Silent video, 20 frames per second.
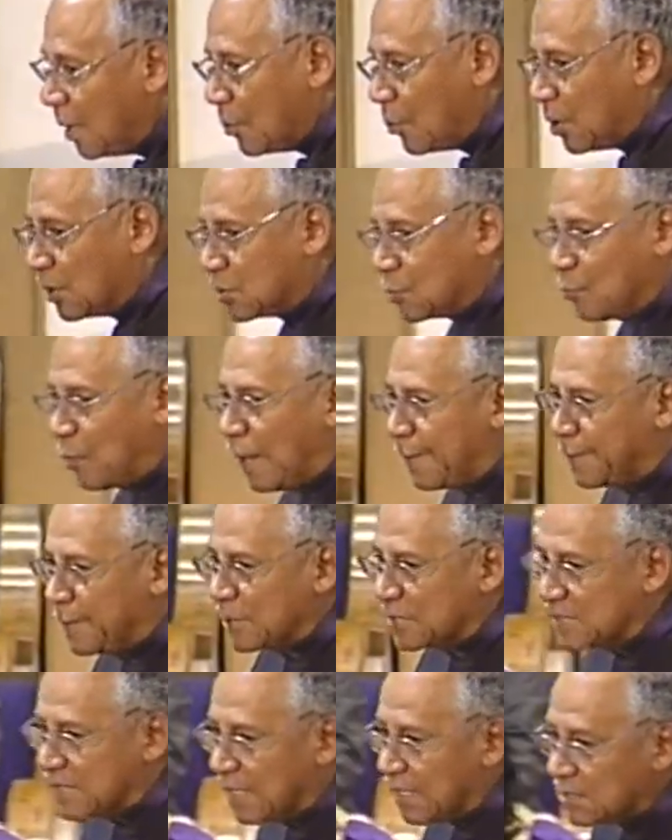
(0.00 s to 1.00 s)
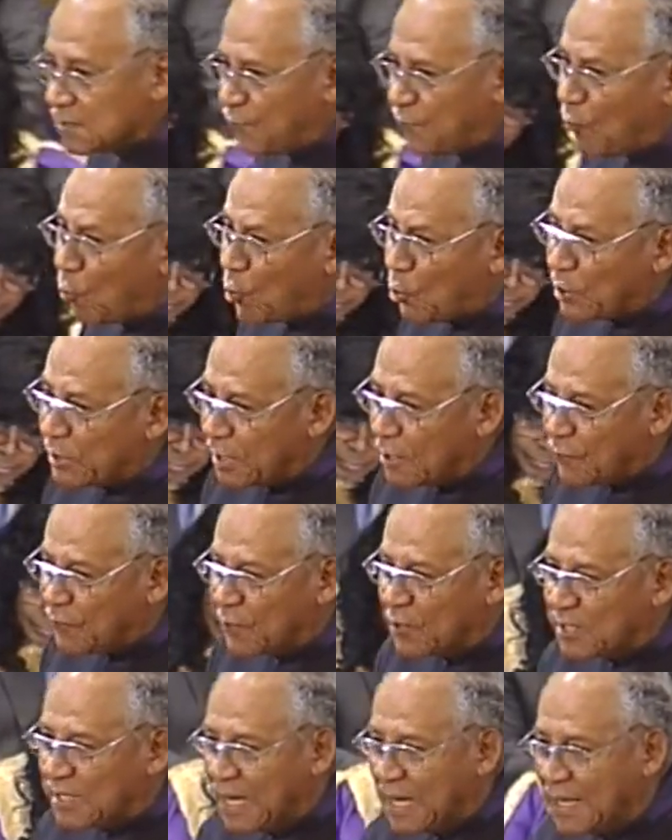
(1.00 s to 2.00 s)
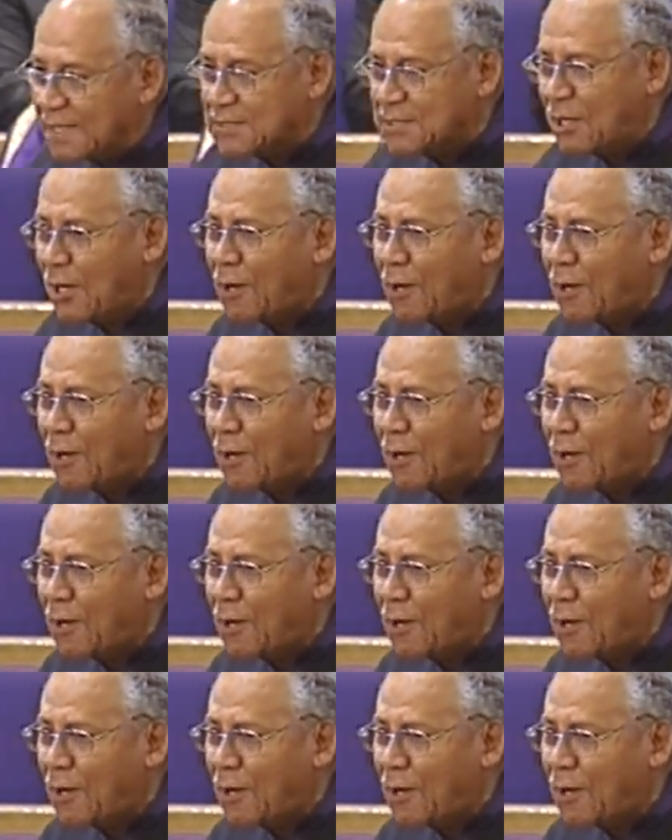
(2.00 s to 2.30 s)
which represents four different kinds of